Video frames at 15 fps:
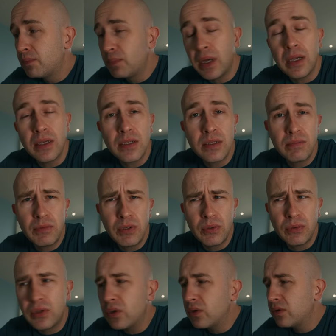But
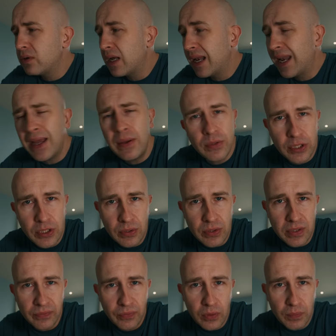you're not allowed to use
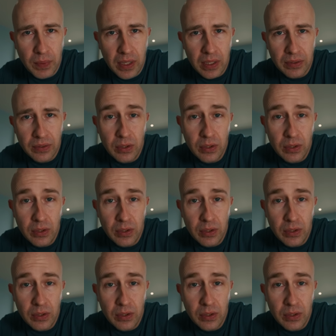the footpath.